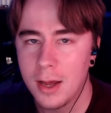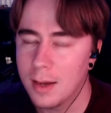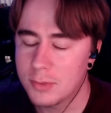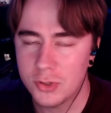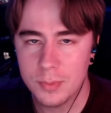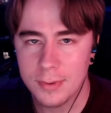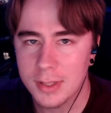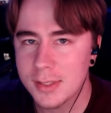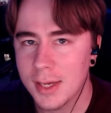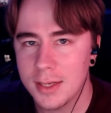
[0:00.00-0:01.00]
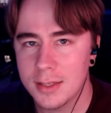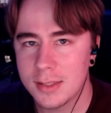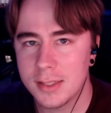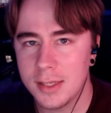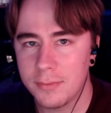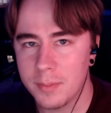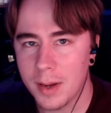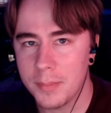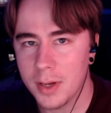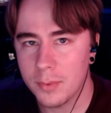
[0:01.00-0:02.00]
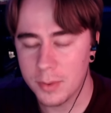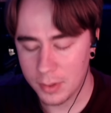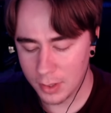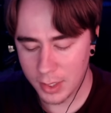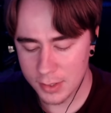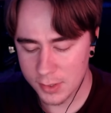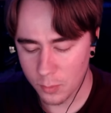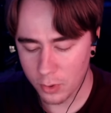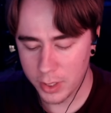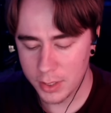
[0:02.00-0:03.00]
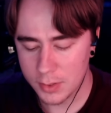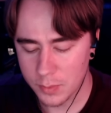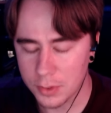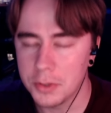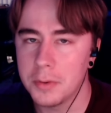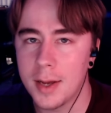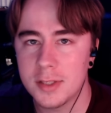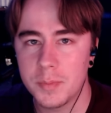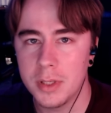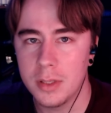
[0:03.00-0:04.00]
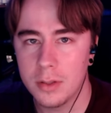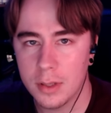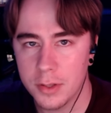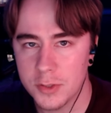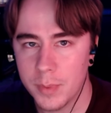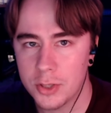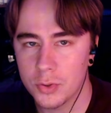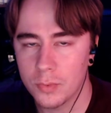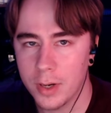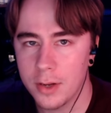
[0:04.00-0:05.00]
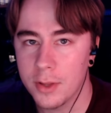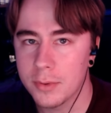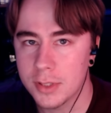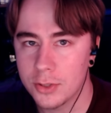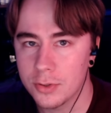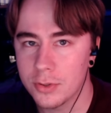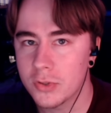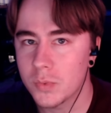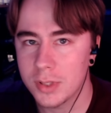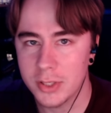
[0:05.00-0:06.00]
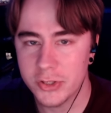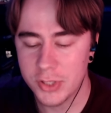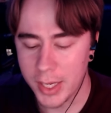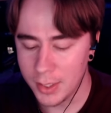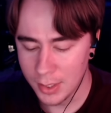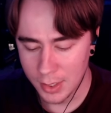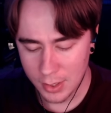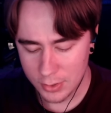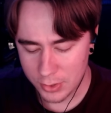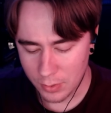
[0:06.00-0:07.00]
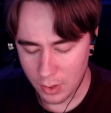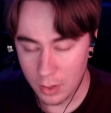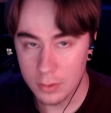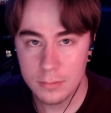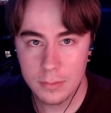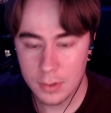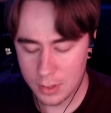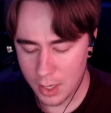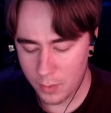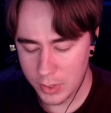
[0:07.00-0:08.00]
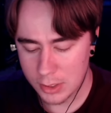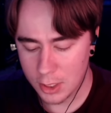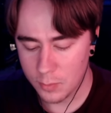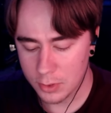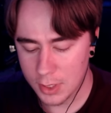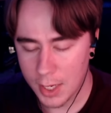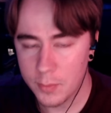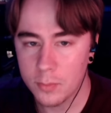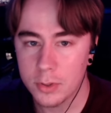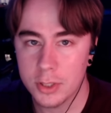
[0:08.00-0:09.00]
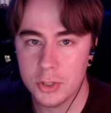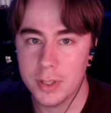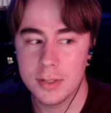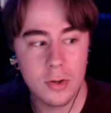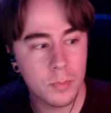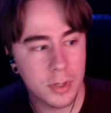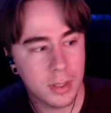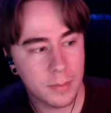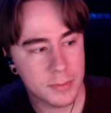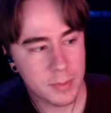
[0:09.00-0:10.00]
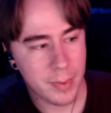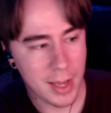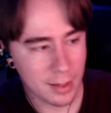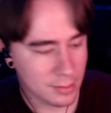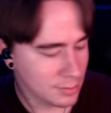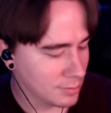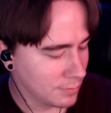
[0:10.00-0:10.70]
I'm super excited to see if we might be able to get some more hits with the new SP, a special rare that was introduced with this set. So I'll not waste any more time and we'll get straight to opening up some packs.